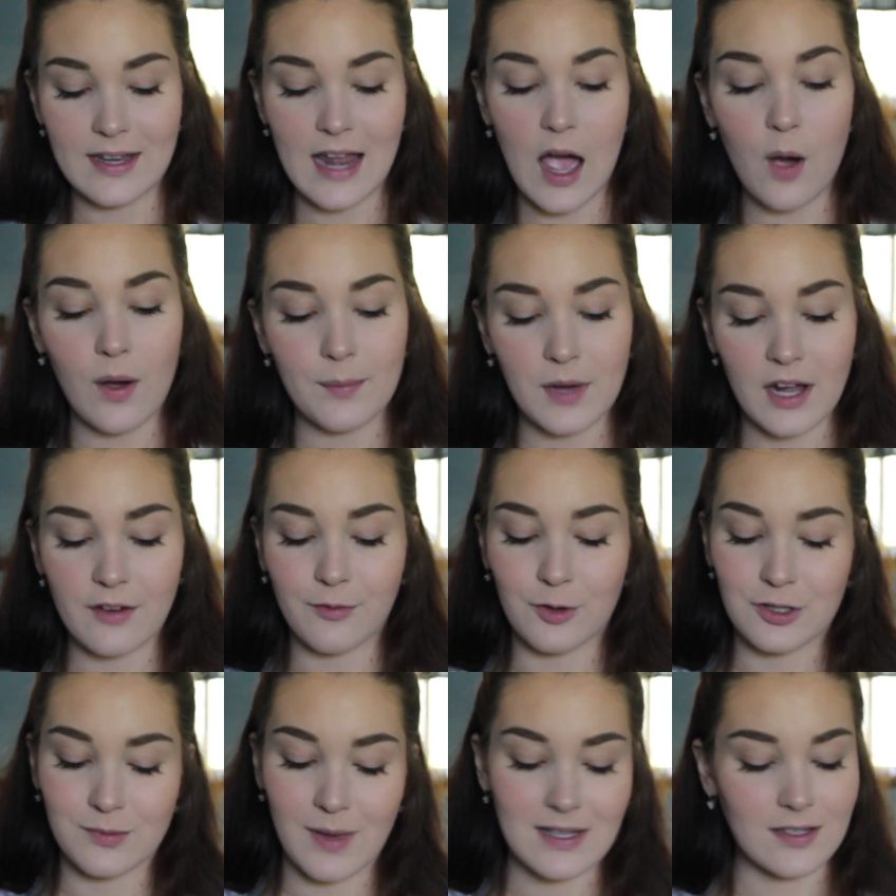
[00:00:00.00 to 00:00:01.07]
now I'm kind of
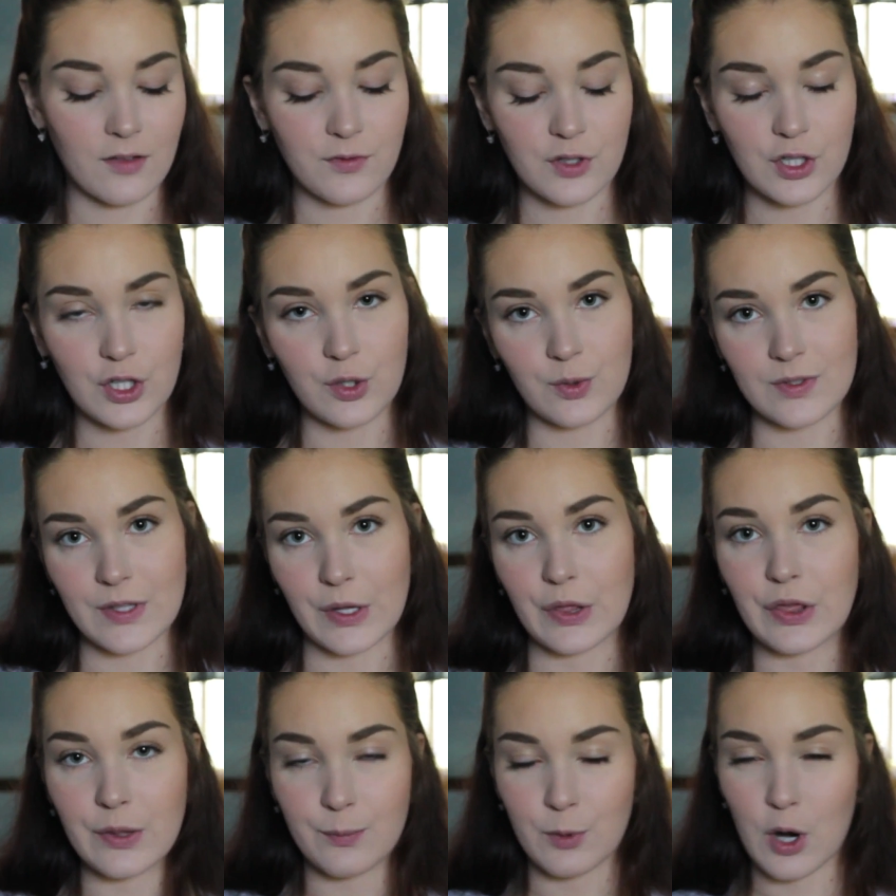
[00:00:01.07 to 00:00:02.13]
forcing myself to use
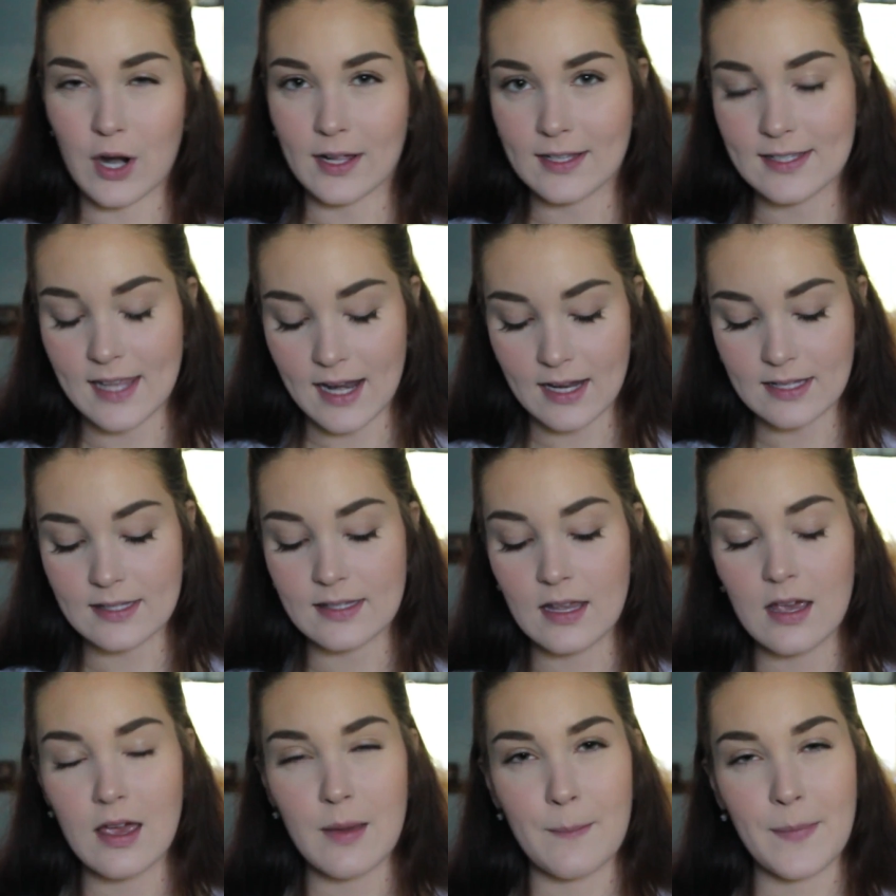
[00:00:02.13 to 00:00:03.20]
like the products that I
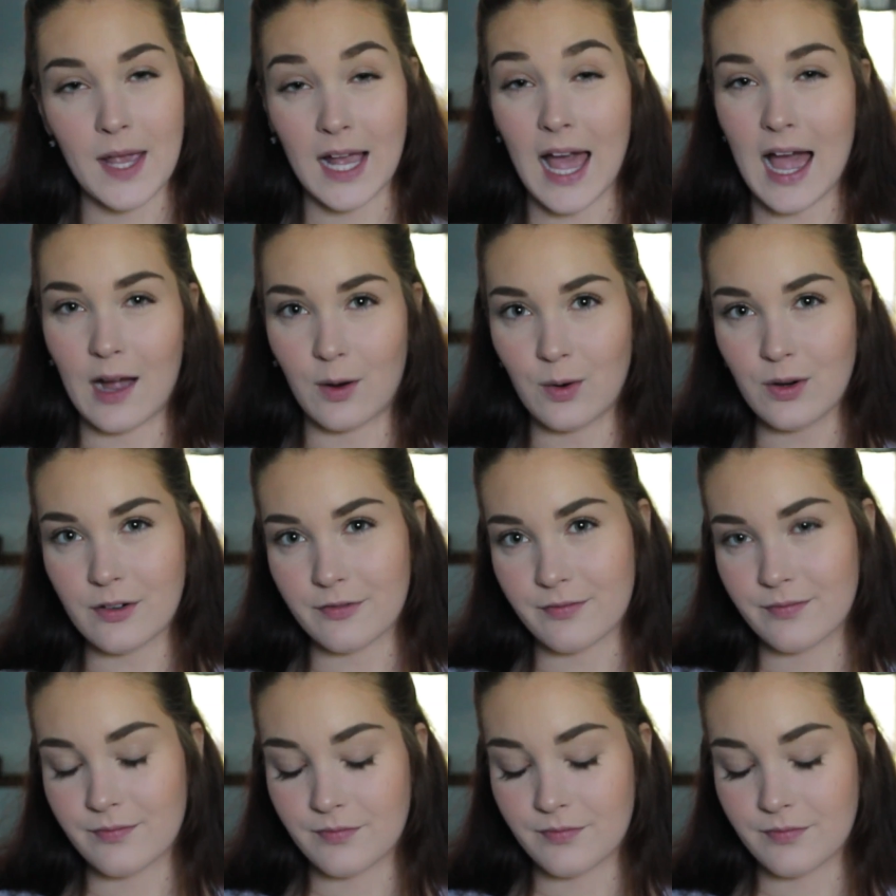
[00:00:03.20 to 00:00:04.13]
pick out